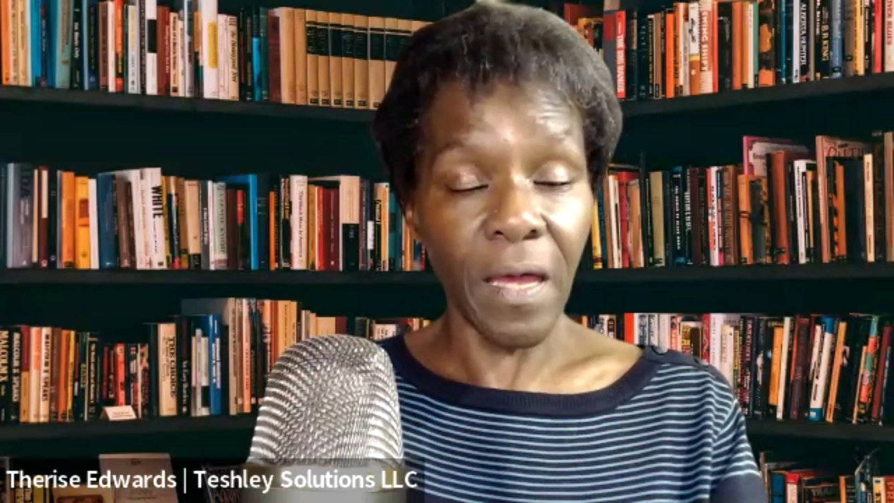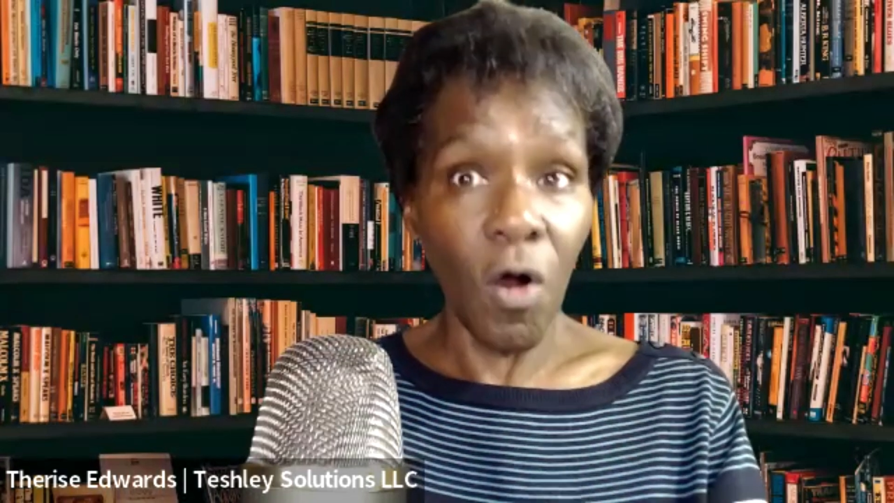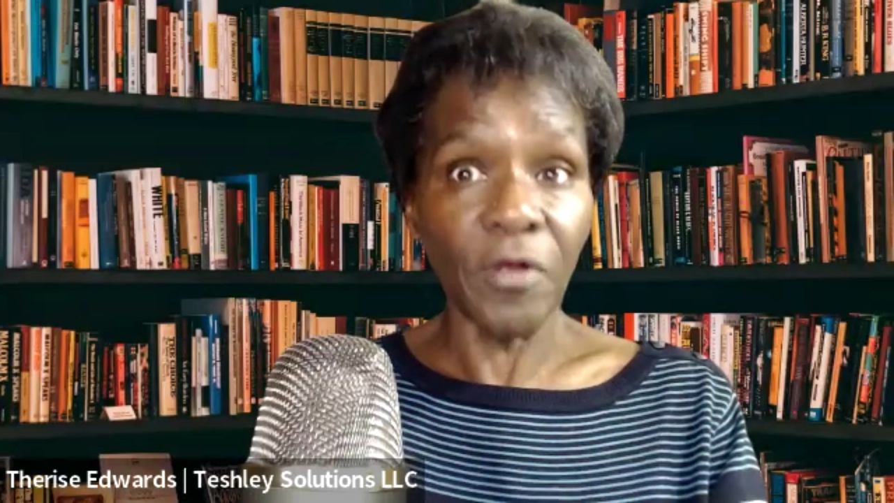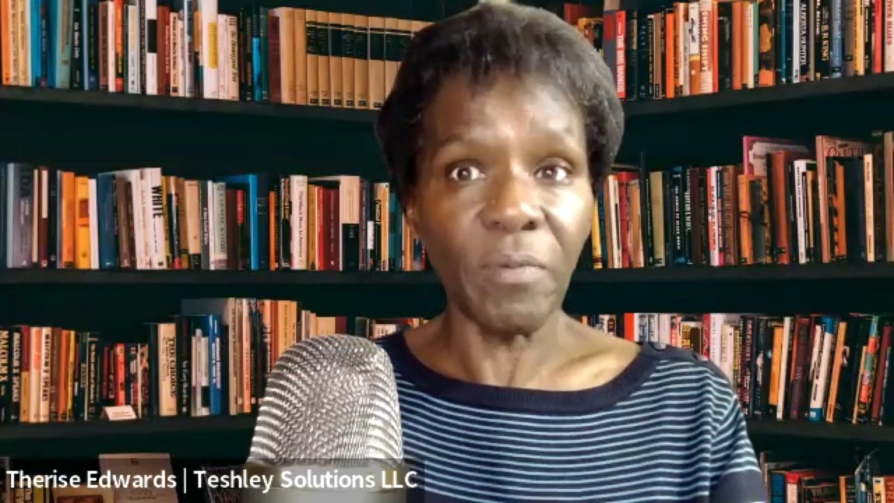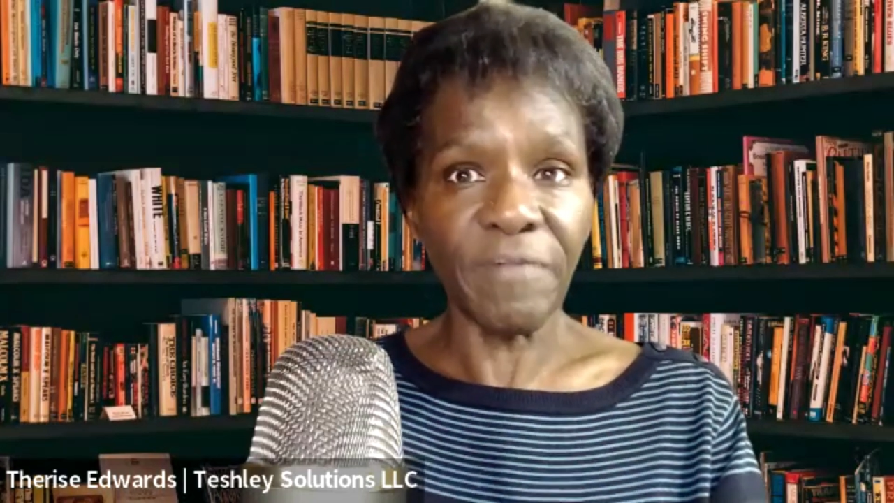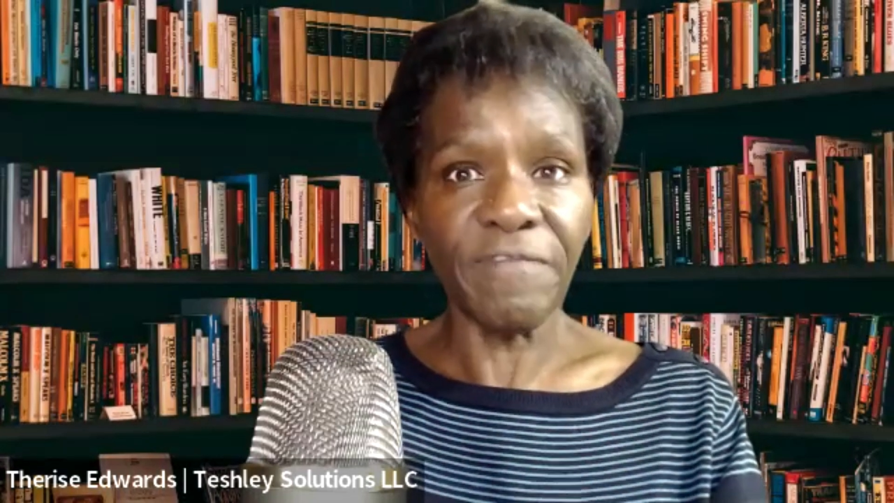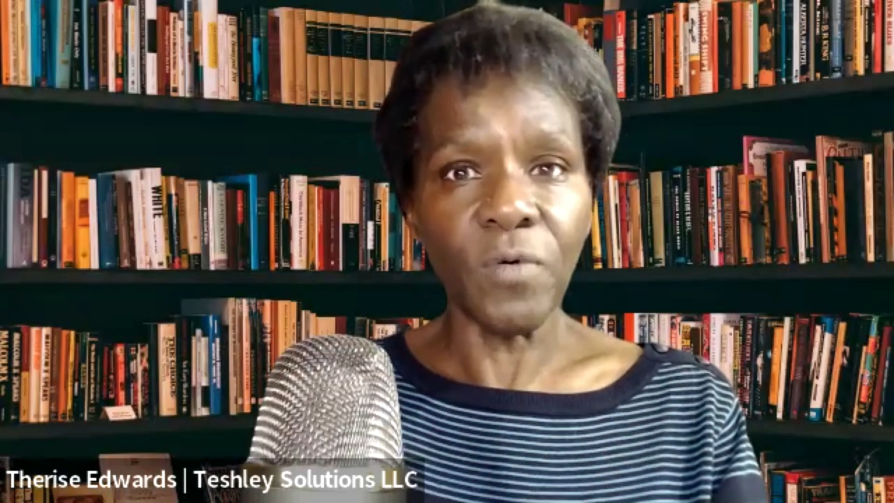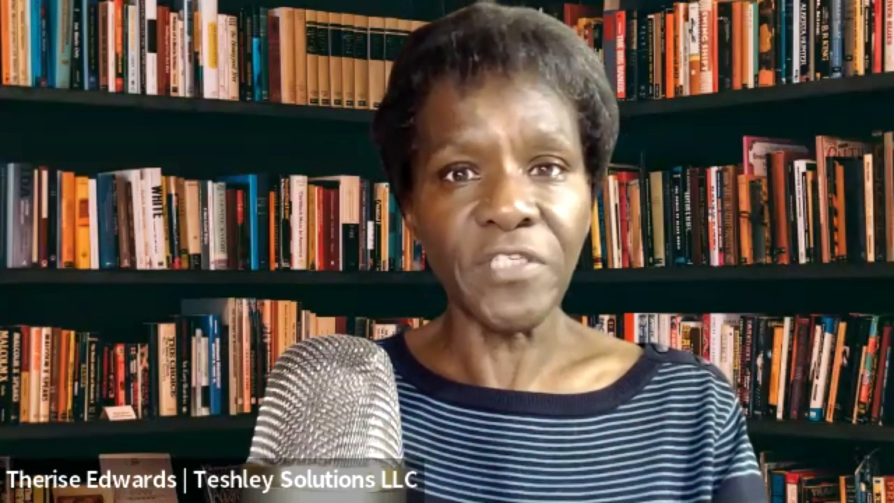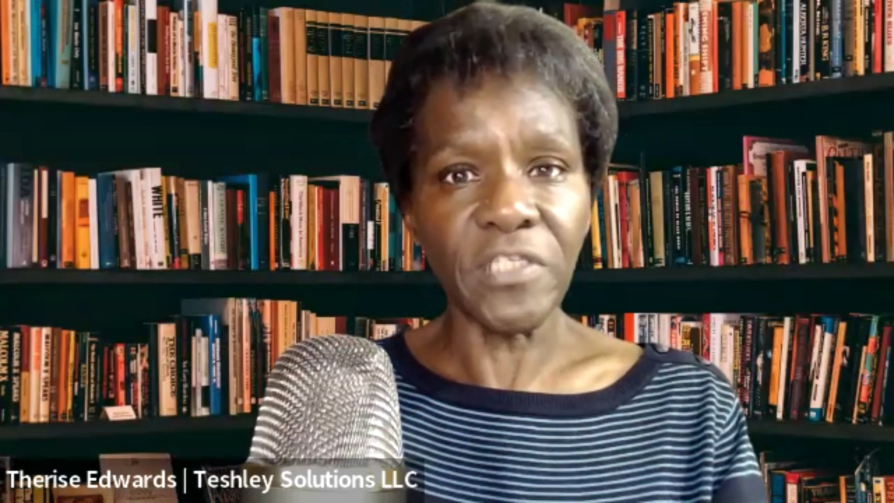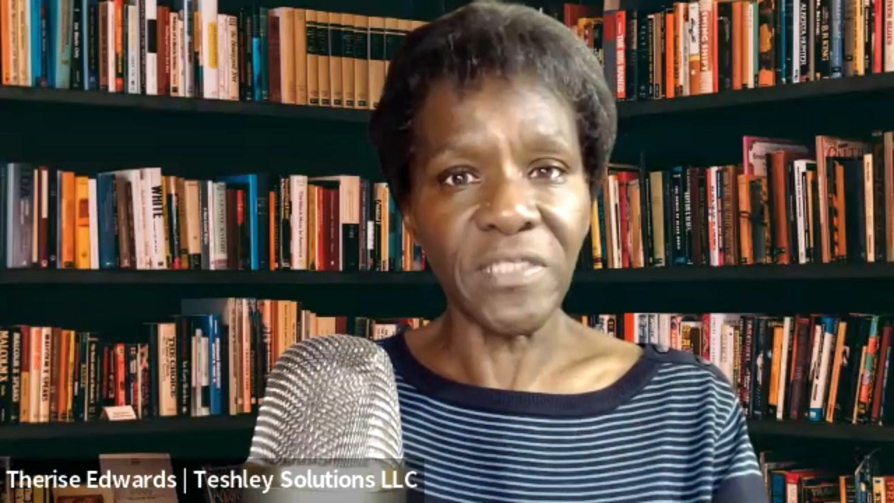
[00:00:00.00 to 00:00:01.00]
on or
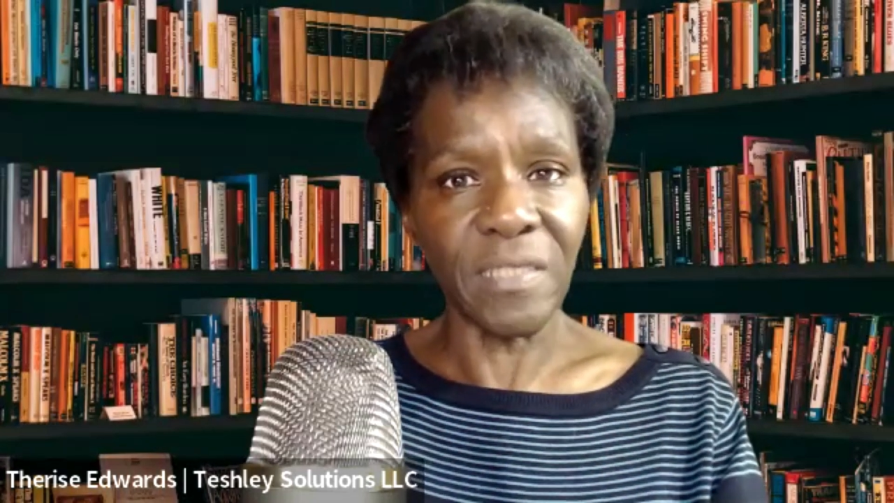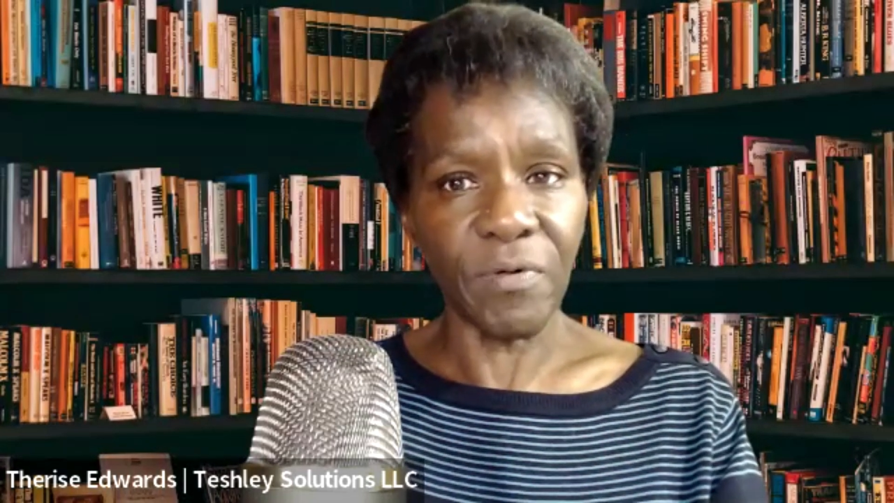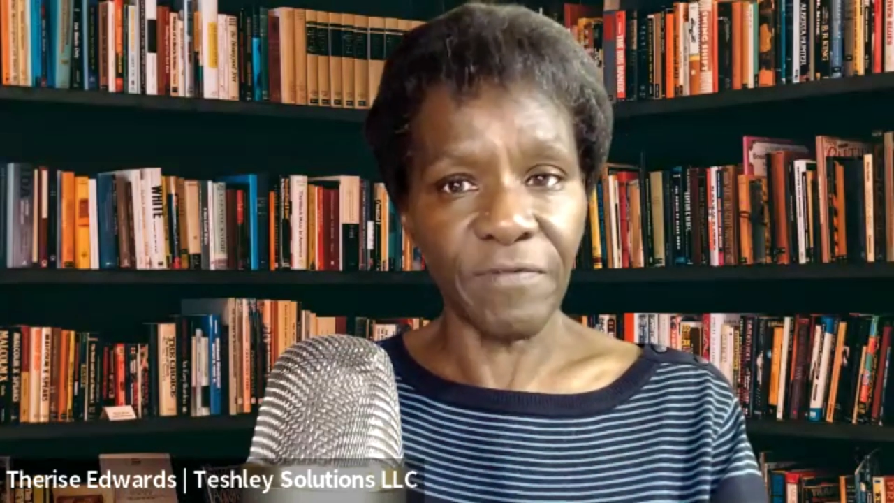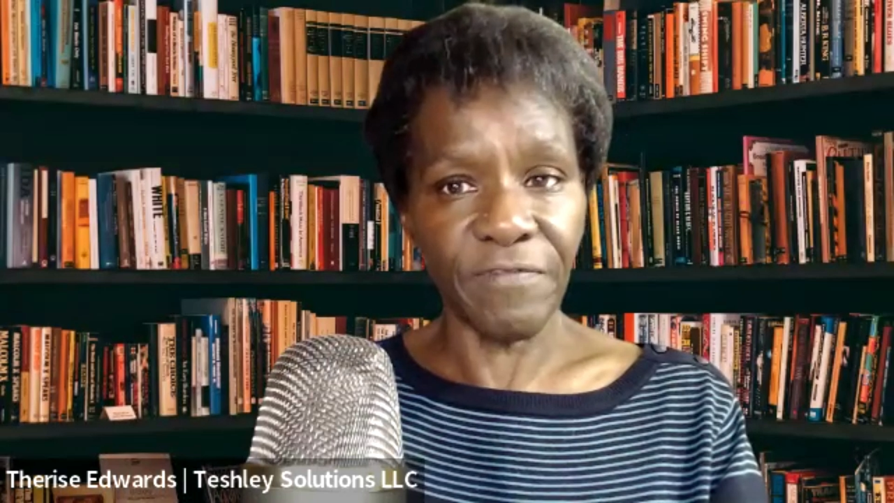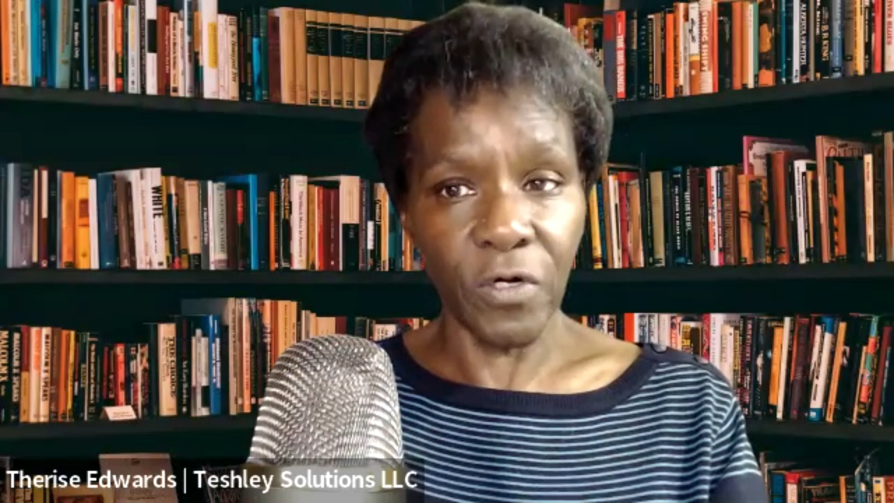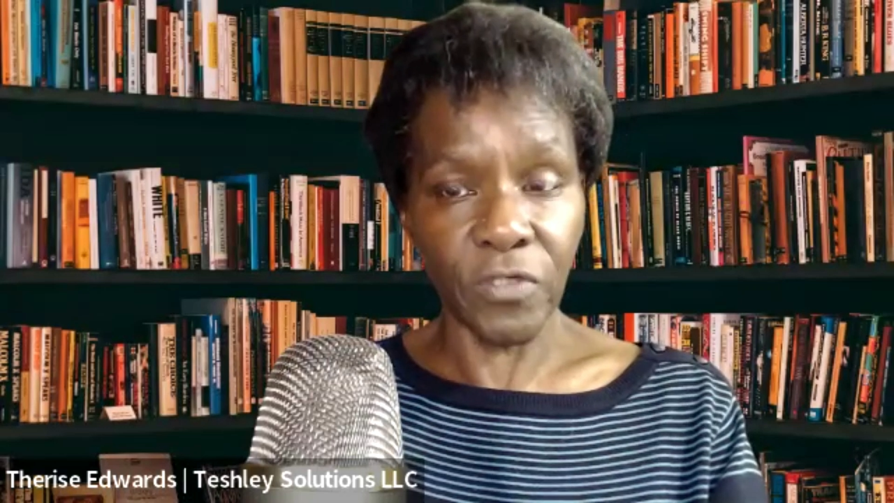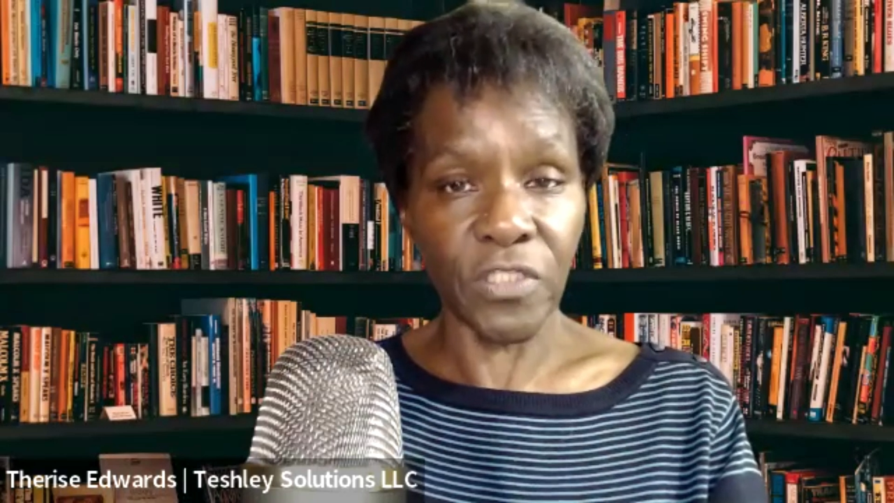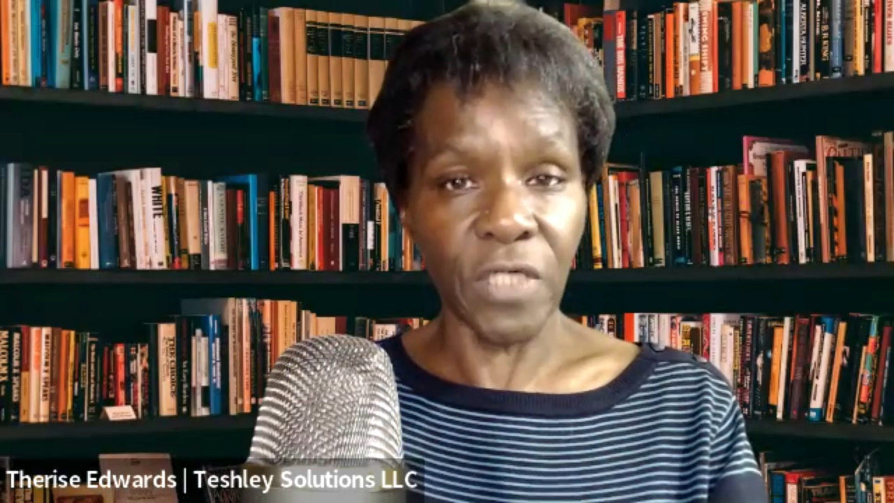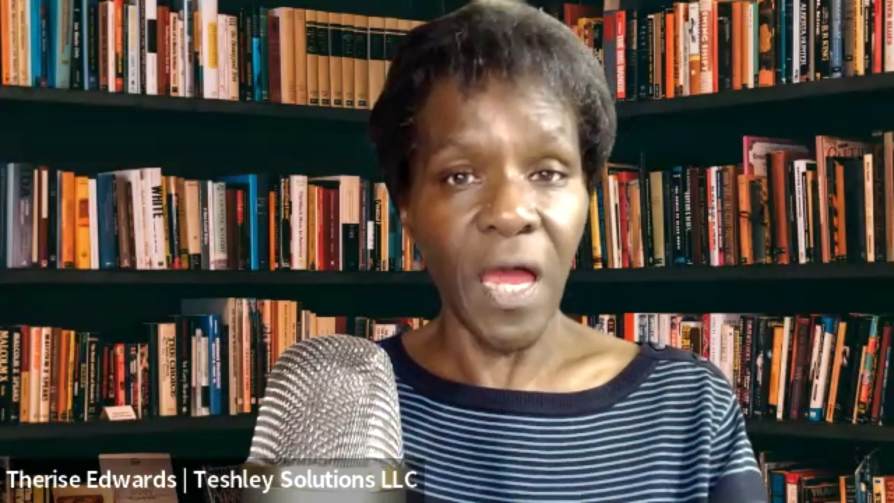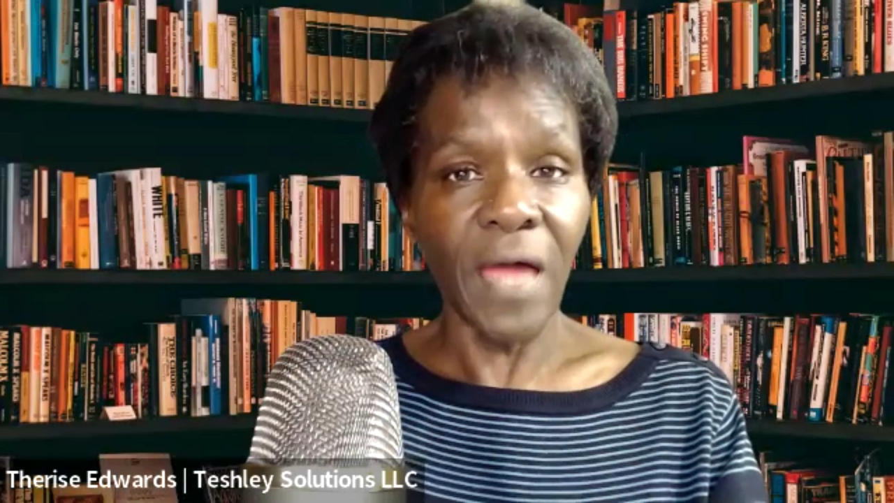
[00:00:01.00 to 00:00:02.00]
before December
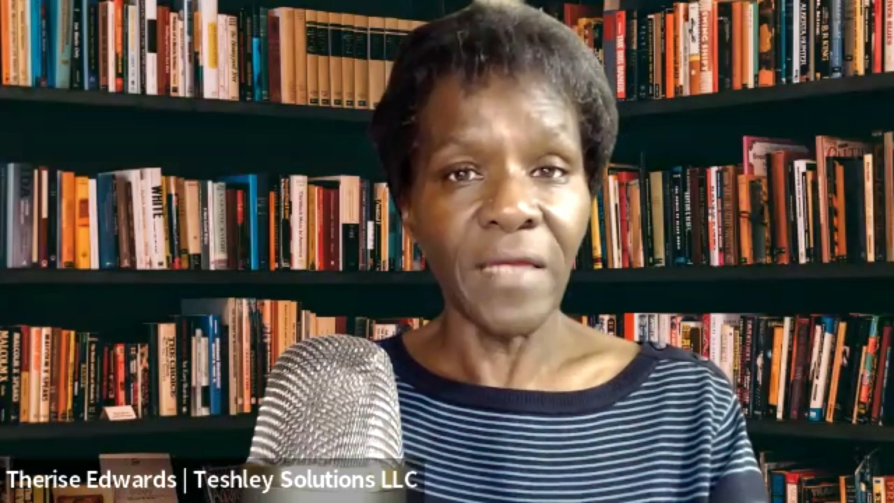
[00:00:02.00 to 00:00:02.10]
1st.